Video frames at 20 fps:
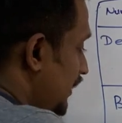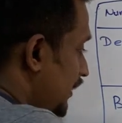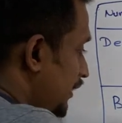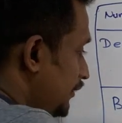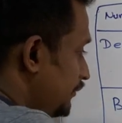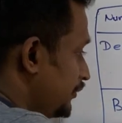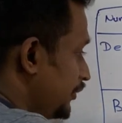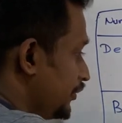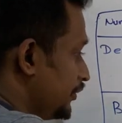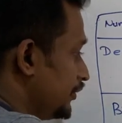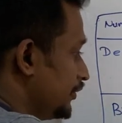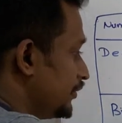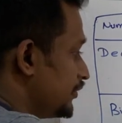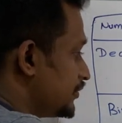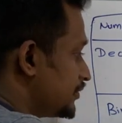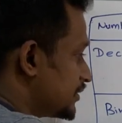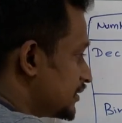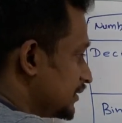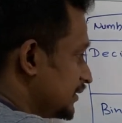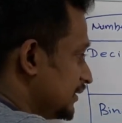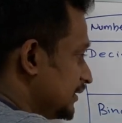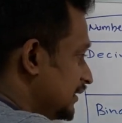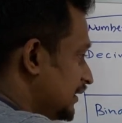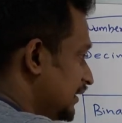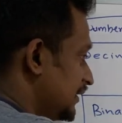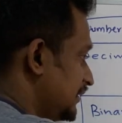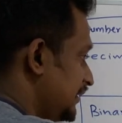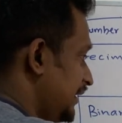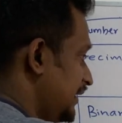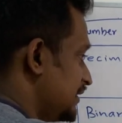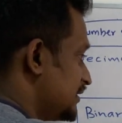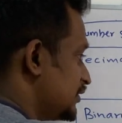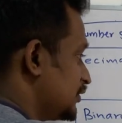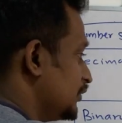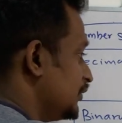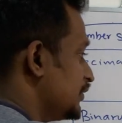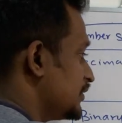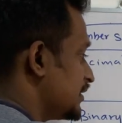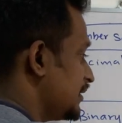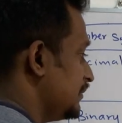If you use these
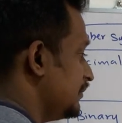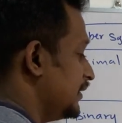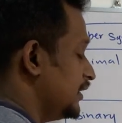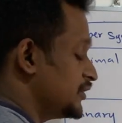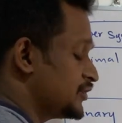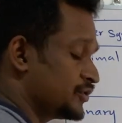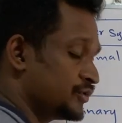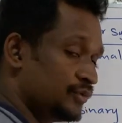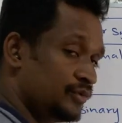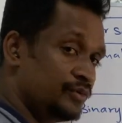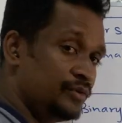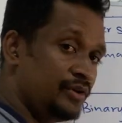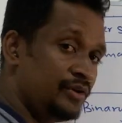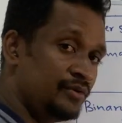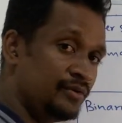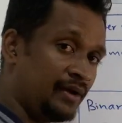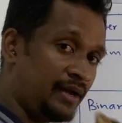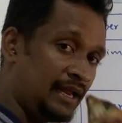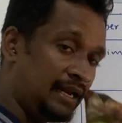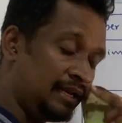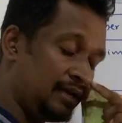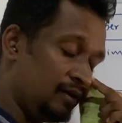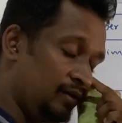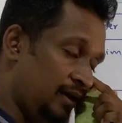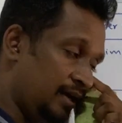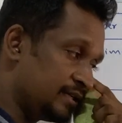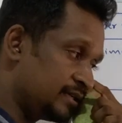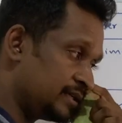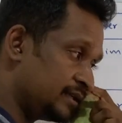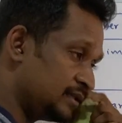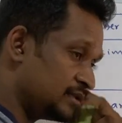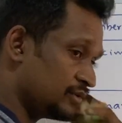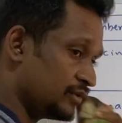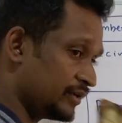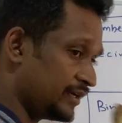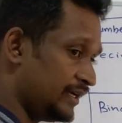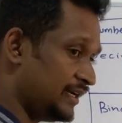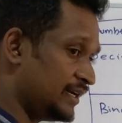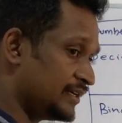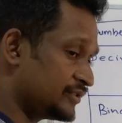2 symbols to do your calculations
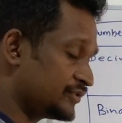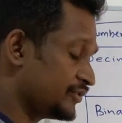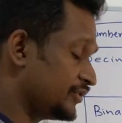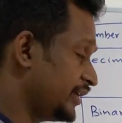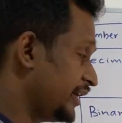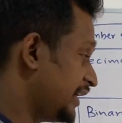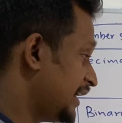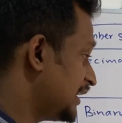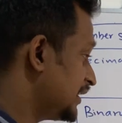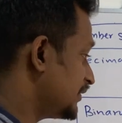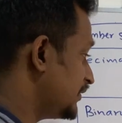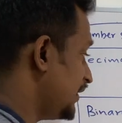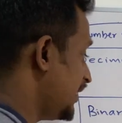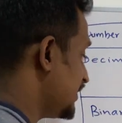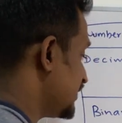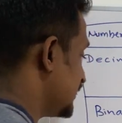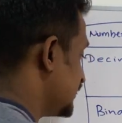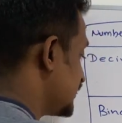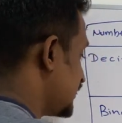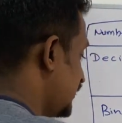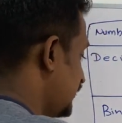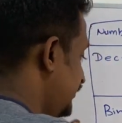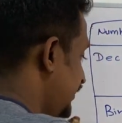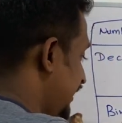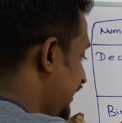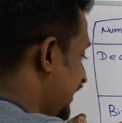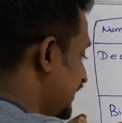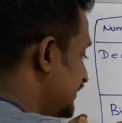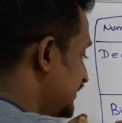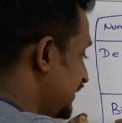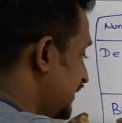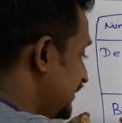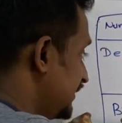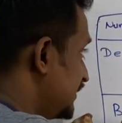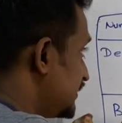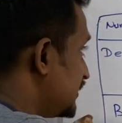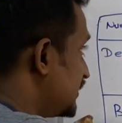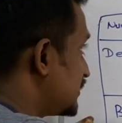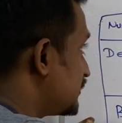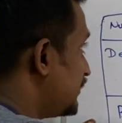or electronic calculations, then we can say
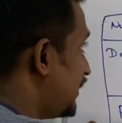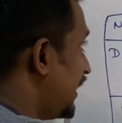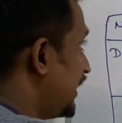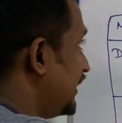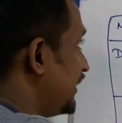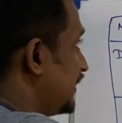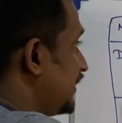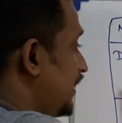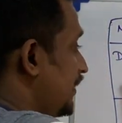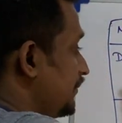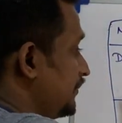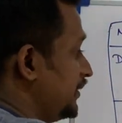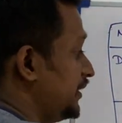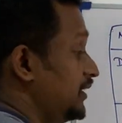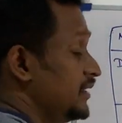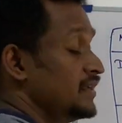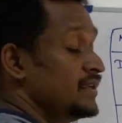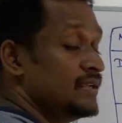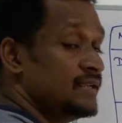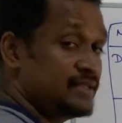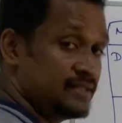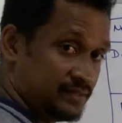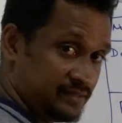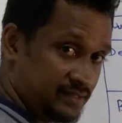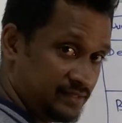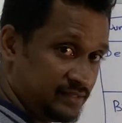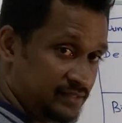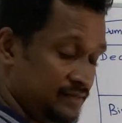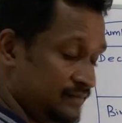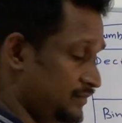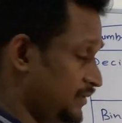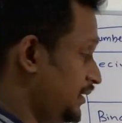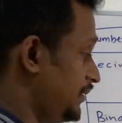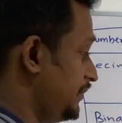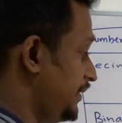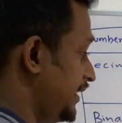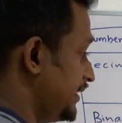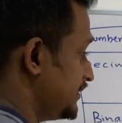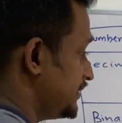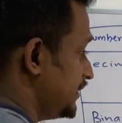this is binary number system. The
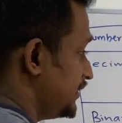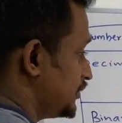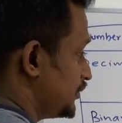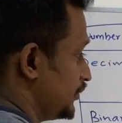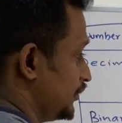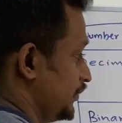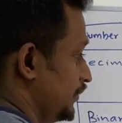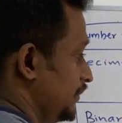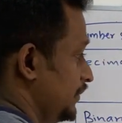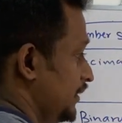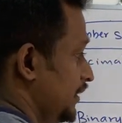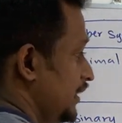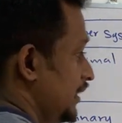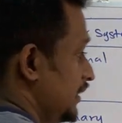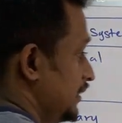base is 2.